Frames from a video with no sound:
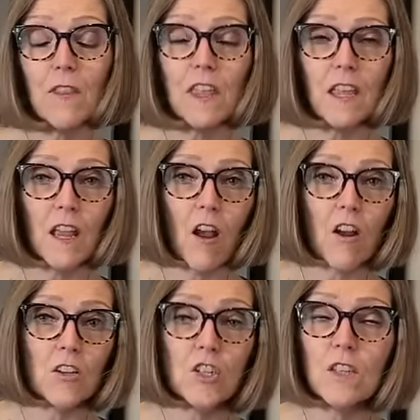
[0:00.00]
They
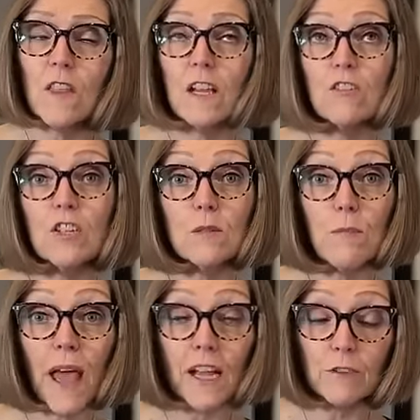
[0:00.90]
are just
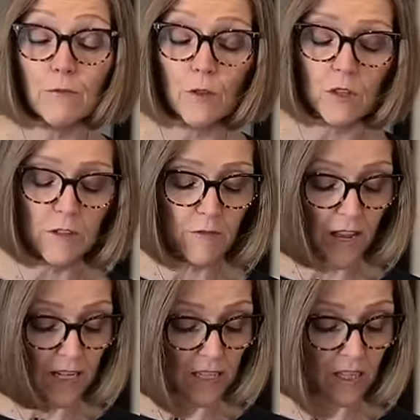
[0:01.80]
packed full of
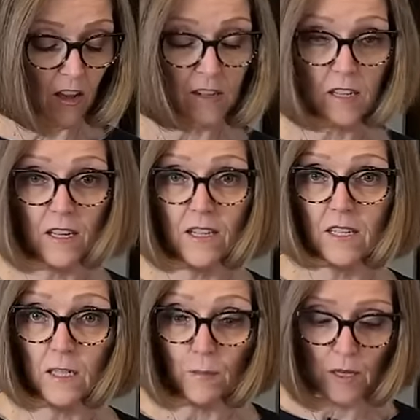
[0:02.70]

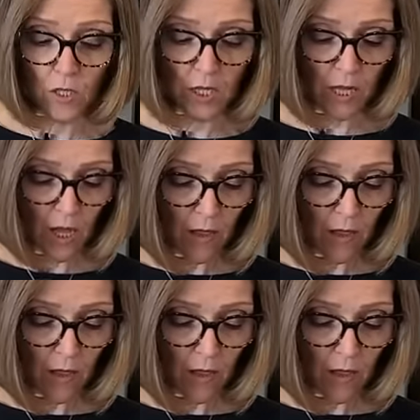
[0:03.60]
antioxidants, especially